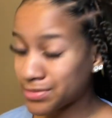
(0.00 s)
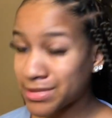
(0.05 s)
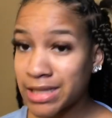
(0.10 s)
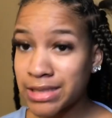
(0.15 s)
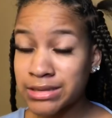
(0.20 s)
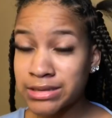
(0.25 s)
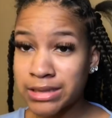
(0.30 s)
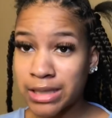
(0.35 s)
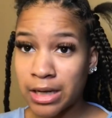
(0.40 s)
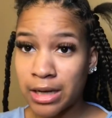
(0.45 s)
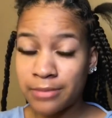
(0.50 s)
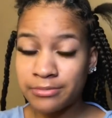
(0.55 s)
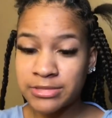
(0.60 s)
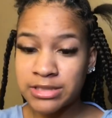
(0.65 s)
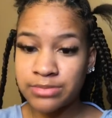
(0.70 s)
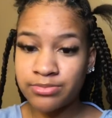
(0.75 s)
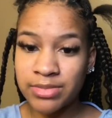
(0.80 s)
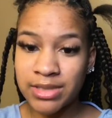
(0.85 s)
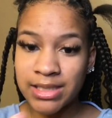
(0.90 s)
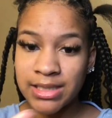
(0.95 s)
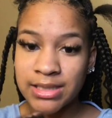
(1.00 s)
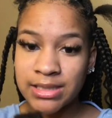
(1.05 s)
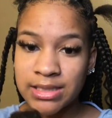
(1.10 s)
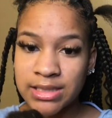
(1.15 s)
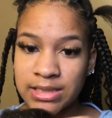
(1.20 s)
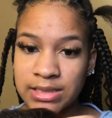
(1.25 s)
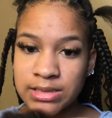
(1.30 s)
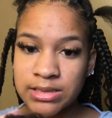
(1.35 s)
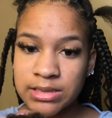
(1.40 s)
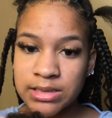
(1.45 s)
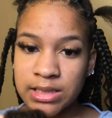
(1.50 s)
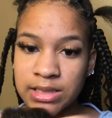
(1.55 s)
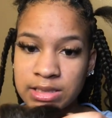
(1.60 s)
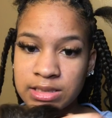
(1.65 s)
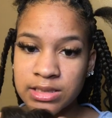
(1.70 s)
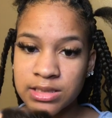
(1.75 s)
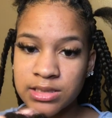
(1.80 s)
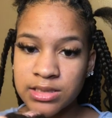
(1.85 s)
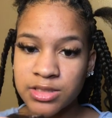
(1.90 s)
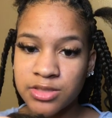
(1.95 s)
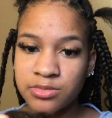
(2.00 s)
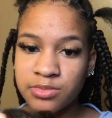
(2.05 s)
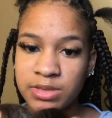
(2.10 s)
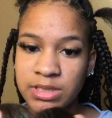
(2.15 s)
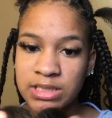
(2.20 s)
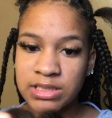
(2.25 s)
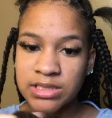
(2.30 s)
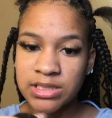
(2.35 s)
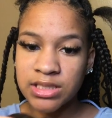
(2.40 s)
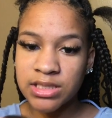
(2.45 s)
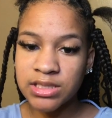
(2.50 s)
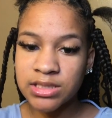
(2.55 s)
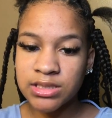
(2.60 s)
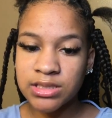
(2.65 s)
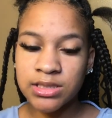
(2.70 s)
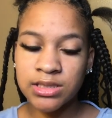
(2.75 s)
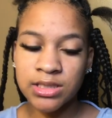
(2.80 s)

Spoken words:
So I'm splitting this into 2 pieces